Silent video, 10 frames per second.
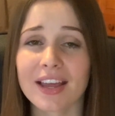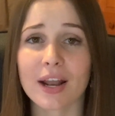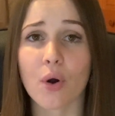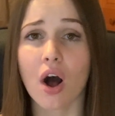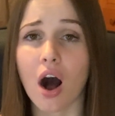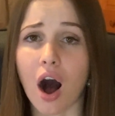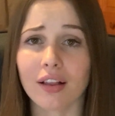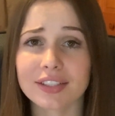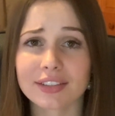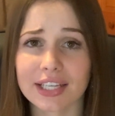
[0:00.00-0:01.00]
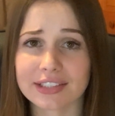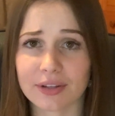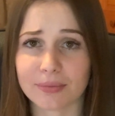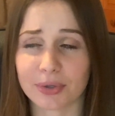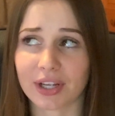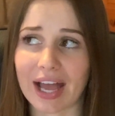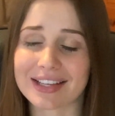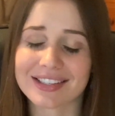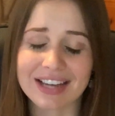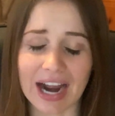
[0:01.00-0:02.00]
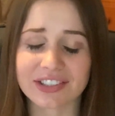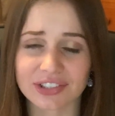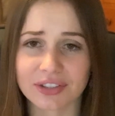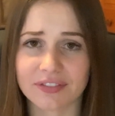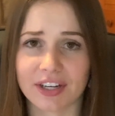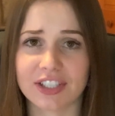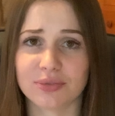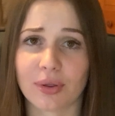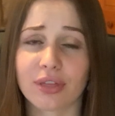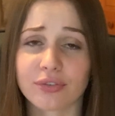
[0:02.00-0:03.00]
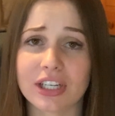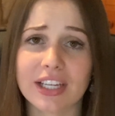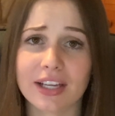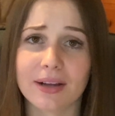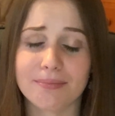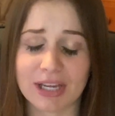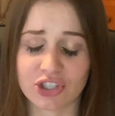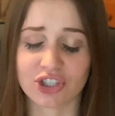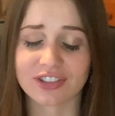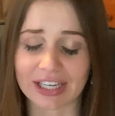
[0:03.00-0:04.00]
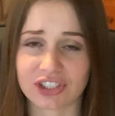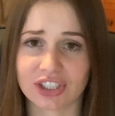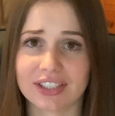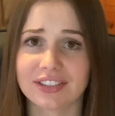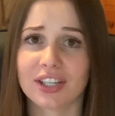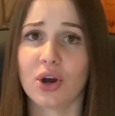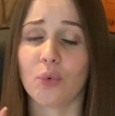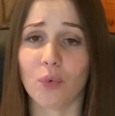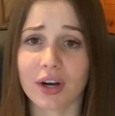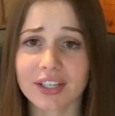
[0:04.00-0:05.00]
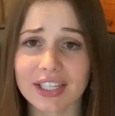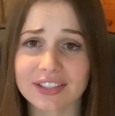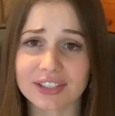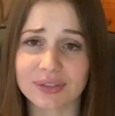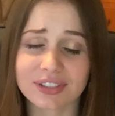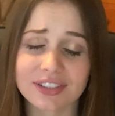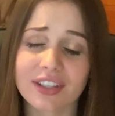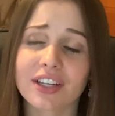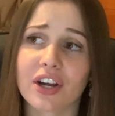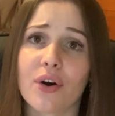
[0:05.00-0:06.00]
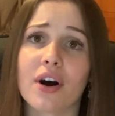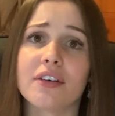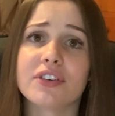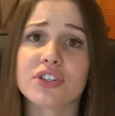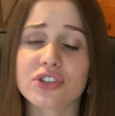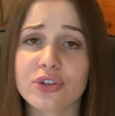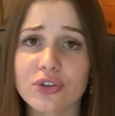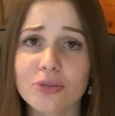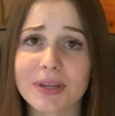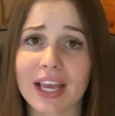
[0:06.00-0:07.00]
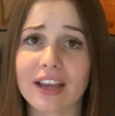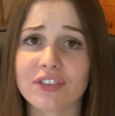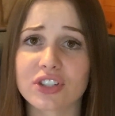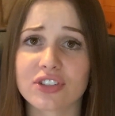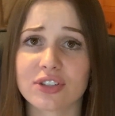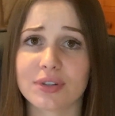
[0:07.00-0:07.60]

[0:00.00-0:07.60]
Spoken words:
Now, Hollis lays out the book as tactical advice with 3 major sections. 1, excuses to let go of, 2, behaviors to